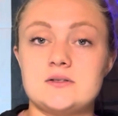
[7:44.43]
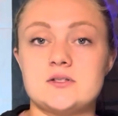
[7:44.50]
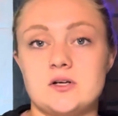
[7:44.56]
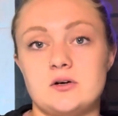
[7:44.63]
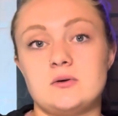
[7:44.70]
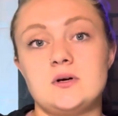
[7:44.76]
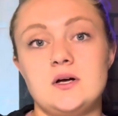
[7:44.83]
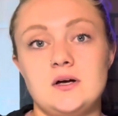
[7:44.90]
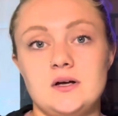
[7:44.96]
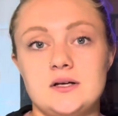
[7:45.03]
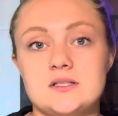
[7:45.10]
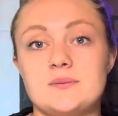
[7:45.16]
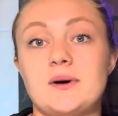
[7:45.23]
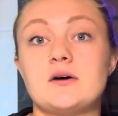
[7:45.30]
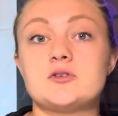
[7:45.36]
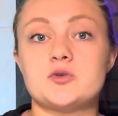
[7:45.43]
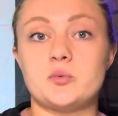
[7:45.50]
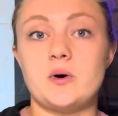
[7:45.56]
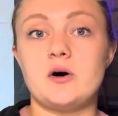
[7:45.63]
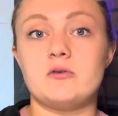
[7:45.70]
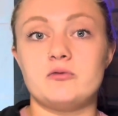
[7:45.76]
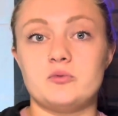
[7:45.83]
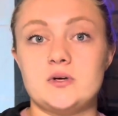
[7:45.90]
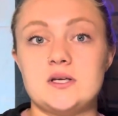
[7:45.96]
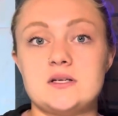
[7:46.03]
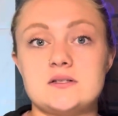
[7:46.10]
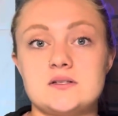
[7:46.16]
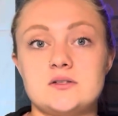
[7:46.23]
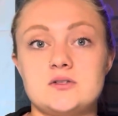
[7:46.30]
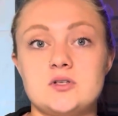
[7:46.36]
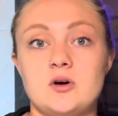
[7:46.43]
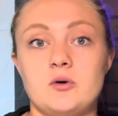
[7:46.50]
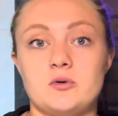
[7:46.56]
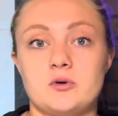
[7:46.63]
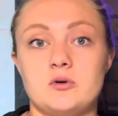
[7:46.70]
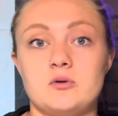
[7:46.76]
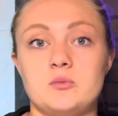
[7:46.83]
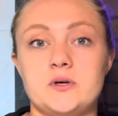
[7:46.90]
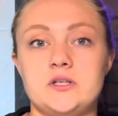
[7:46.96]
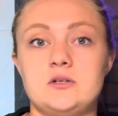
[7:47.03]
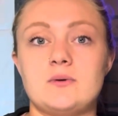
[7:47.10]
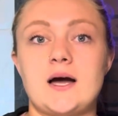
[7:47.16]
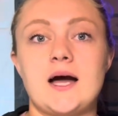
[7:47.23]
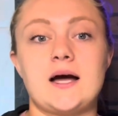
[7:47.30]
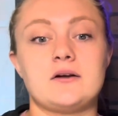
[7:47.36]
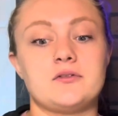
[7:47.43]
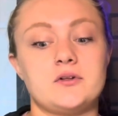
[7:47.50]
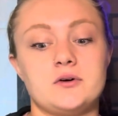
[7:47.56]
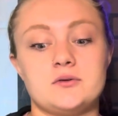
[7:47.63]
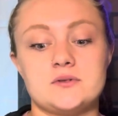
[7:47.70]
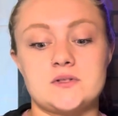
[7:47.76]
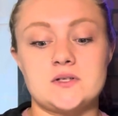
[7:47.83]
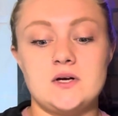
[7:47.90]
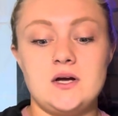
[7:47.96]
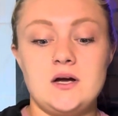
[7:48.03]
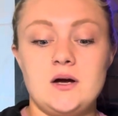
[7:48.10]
So it's about 12 weeks total when you add those